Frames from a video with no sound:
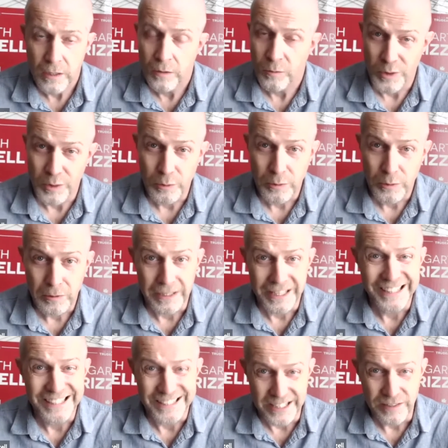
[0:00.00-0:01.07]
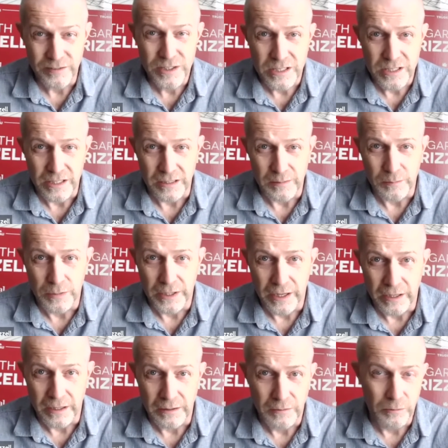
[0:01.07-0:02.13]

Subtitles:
we were getting devastated by